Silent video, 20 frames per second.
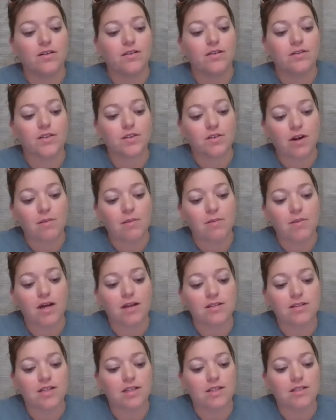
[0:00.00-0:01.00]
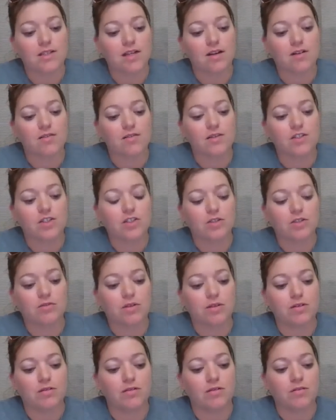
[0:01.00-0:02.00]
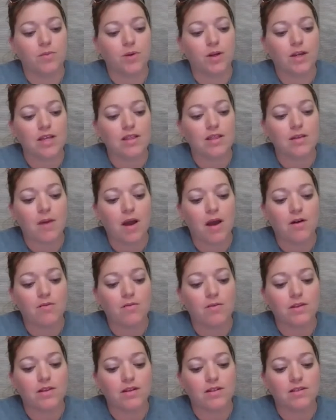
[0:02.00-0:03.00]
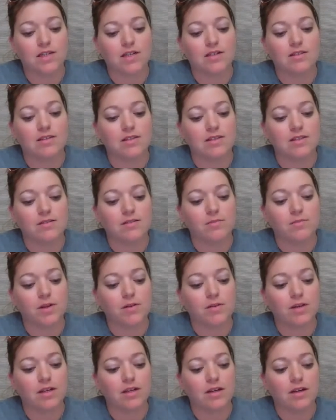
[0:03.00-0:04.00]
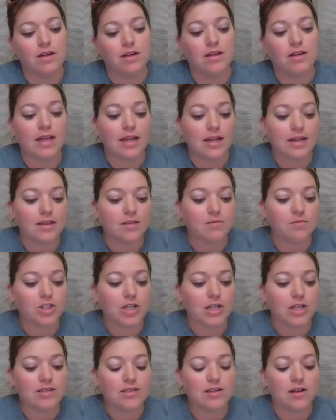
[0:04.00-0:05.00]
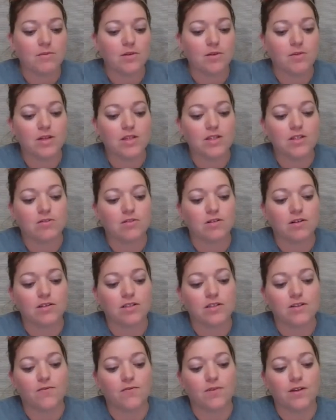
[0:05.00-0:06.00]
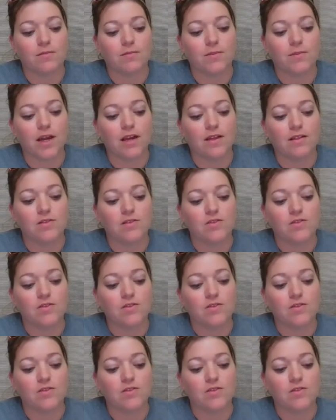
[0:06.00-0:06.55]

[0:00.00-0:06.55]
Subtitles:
The grandma takes care of the children, bringing them out when their dust isn't blowing, letting them chase tumbleweeds across the field behind the